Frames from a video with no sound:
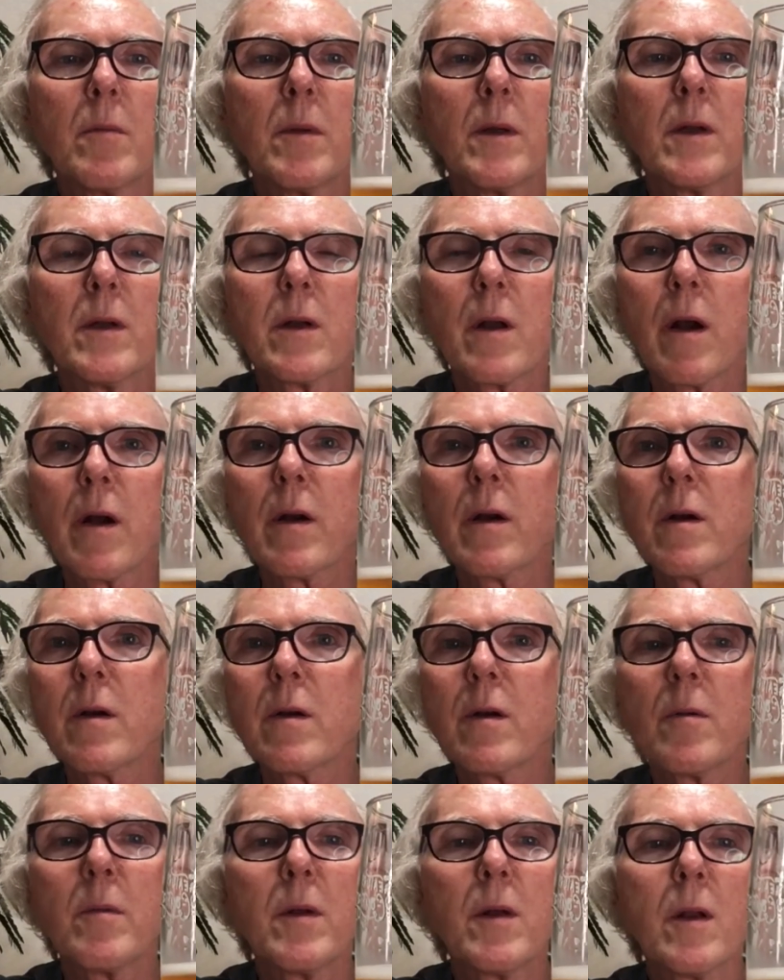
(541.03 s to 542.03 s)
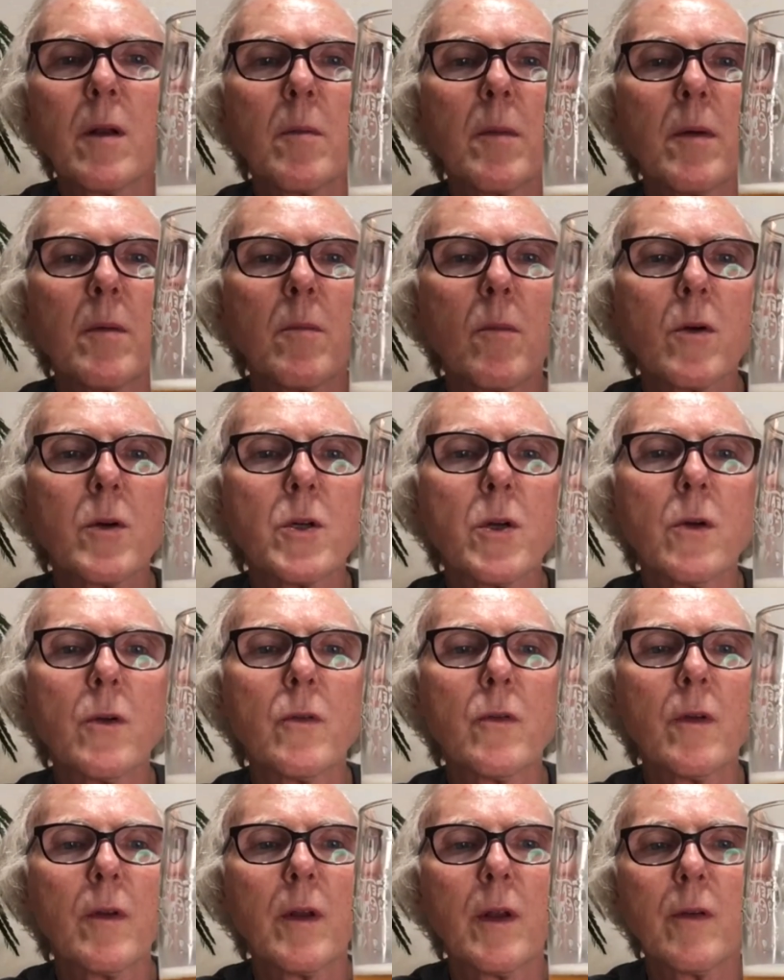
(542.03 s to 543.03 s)
darker. I mean, a little bit more
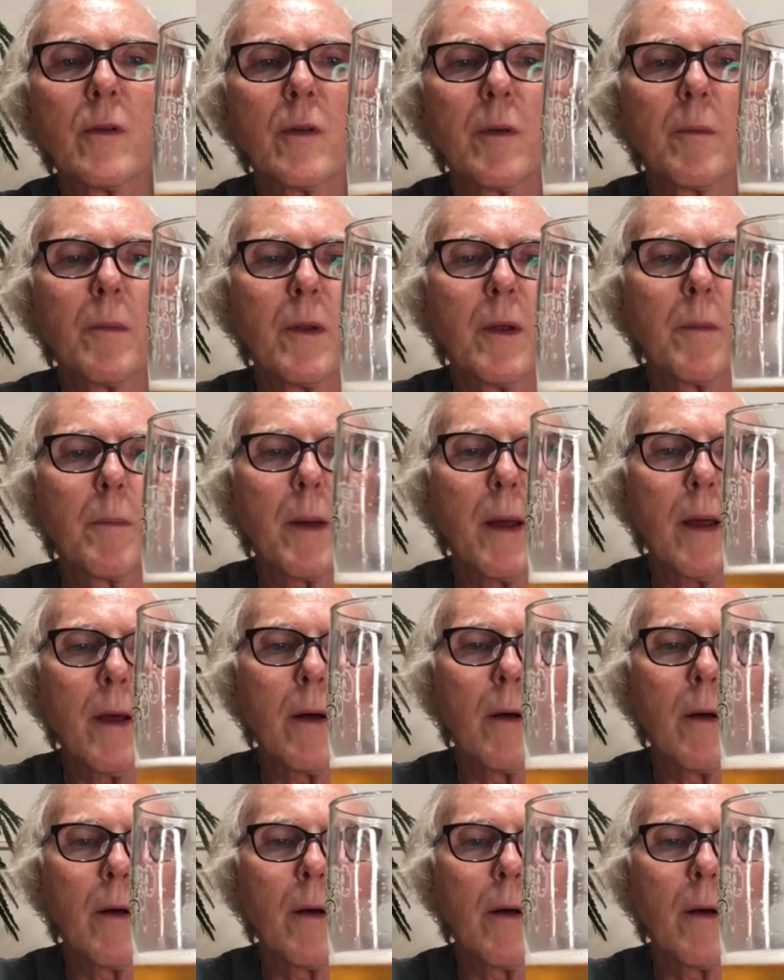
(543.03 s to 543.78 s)
toasted than simply a pale